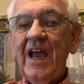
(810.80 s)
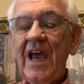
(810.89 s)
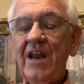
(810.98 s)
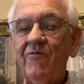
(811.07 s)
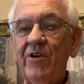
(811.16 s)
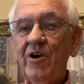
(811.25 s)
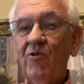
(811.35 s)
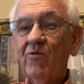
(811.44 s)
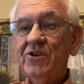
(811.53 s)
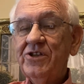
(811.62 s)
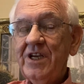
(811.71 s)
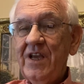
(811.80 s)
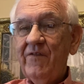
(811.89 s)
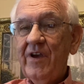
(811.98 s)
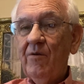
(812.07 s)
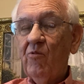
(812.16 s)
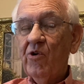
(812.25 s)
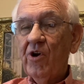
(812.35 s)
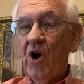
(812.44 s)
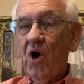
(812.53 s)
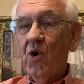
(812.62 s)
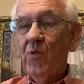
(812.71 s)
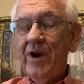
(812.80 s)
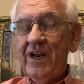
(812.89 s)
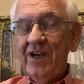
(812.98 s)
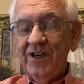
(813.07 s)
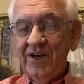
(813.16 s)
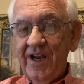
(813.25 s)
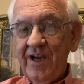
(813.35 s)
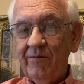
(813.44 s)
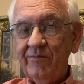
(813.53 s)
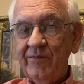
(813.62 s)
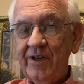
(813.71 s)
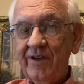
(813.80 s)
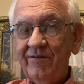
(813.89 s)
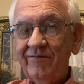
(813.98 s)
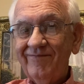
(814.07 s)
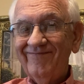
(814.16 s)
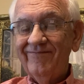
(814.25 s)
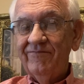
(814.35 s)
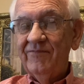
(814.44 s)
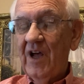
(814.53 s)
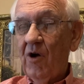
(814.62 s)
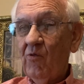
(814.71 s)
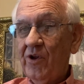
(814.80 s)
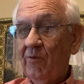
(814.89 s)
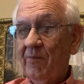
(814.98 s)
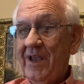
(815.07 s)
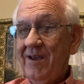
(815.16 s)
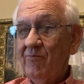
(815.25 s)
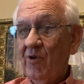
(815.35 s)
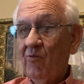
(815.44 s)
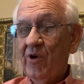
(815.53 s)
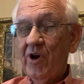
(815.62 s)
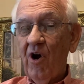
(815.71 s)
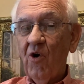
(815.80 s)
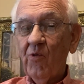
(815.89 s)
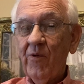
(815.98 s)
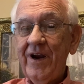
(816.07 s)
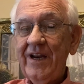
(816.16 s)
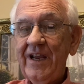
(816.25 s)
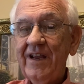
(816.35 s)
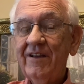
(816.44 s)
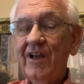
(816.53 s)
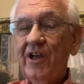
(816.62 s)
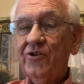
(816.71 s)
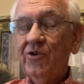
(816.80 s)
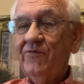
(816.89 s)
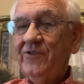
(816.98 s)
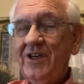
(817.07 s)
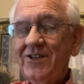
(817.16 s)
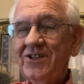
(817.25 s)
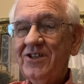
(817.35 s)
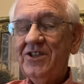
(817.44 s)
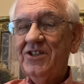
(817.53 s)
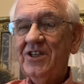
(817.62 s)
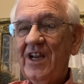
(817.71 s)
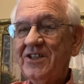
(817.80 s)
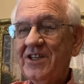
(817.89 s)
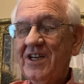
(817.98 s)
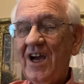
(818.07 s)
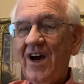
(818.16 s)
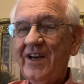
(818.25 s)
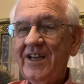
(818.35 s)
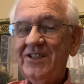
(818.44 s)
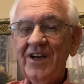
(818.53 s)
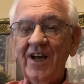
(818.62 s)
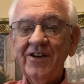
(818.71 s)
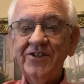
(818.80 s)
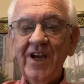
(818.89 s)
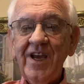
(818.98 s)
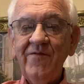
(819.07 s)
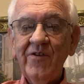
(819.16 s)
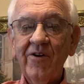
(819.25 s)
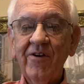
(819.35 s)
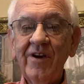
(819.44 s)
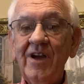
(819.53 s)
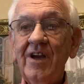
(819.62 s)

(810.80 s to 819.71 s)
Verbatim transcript: And if we don't receive him, we're already condemned. Not will be, but we're already. So if Jesus is less than God, he's not a Savior.